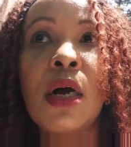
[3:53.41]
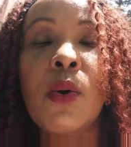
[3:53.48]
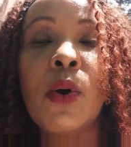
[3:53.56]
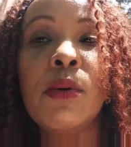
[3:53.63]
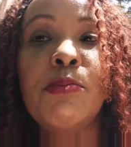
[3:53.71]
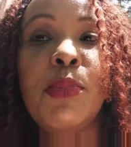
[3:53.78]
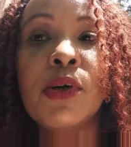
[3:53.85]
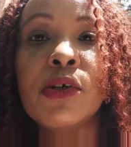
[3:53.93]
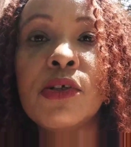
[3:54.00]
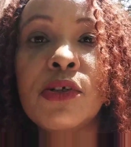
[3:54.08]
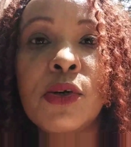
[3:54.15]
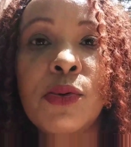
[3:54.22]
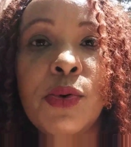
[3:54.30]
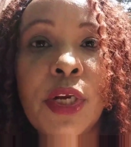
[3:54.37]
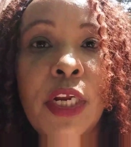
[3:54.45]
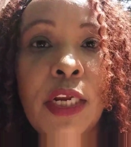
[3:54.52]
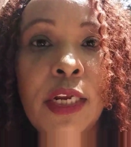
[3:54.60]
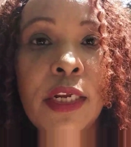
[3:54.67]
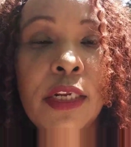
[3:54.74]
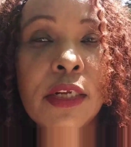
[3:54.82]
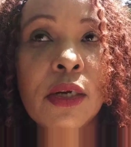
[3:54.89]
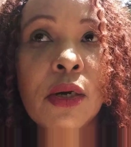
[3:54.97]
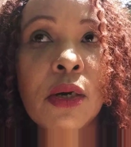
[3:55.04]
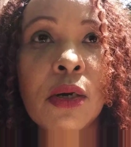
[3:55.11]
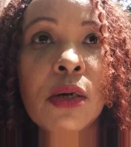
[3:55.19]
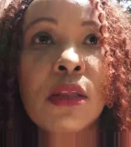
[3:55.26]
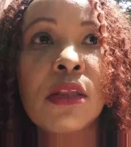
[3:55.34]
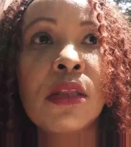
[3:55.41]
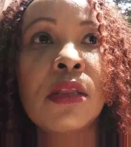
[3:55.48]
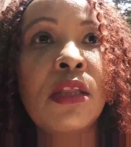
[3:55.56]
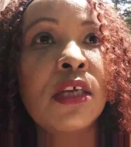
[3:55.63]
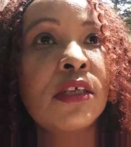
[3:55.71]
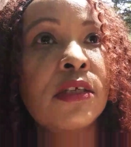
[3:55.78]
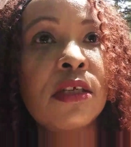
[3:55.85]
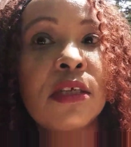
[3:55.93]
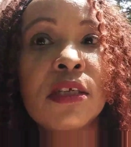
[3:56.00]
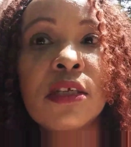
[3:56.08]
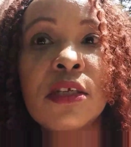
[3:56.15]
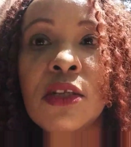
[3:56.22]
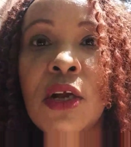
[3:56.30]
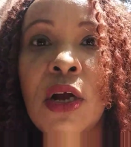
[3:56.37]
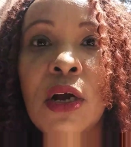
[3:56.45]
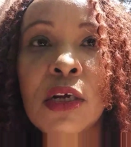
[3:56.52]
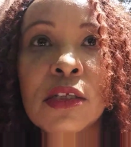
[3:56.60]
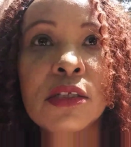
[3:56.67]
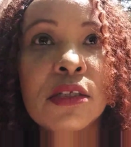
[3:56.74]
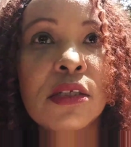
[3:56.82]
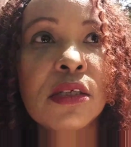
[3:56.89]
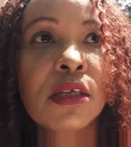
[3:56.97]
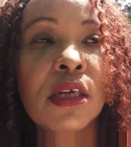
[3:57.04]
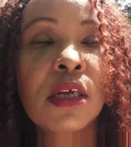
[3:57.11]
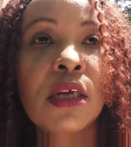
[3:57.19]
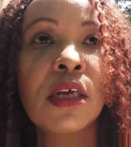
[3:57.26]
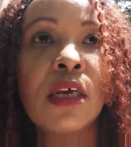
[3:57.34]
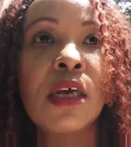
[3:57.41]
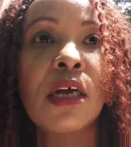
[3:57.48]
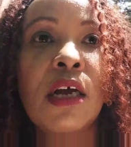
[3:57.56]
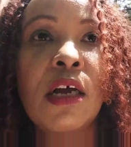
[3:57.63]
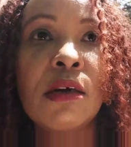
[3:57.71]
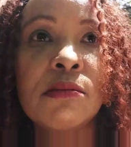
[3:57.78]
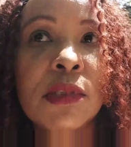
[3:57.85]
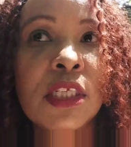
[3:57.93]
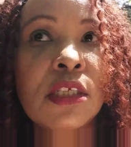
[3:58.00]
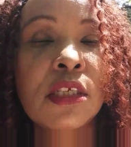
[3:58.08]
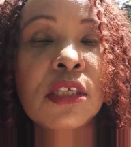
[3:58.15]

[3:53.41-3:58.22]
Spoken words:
what books to read, this is not love,